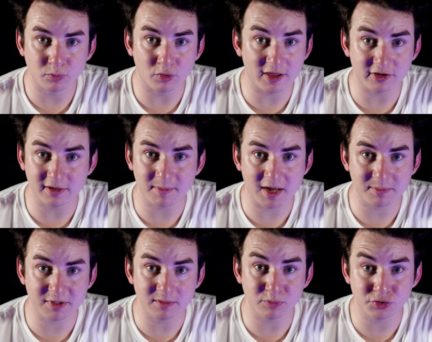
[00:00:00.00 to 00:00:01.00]
whether it may
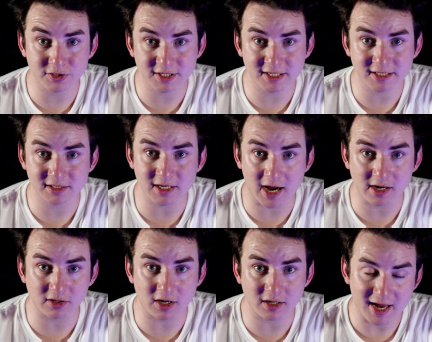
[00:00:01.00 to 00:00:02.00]
be music,
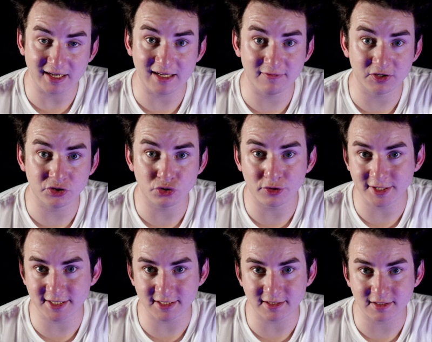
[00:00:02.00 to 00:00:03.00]
dialogue, and even
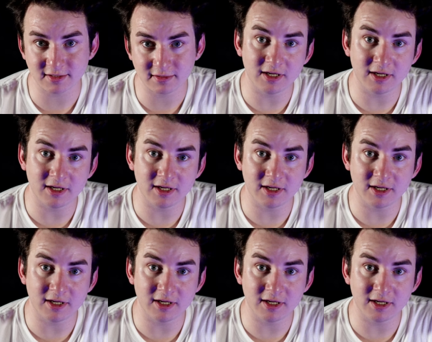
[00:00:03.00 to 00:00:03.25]
noises,